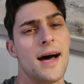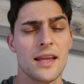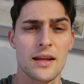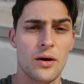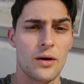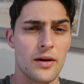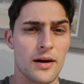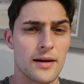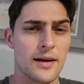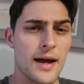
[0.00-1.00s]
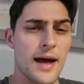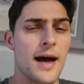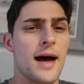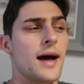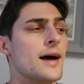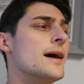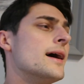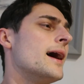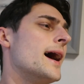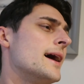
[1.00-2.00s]
and Leora
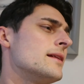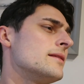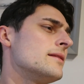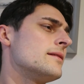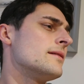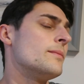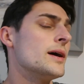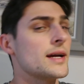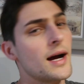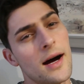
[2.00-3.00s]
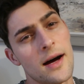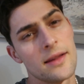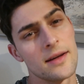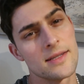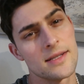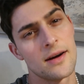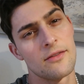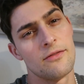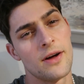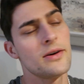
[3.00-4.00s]
and my car that is now
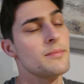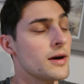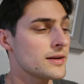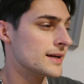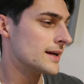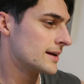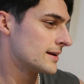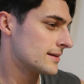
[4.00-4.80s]
very muddy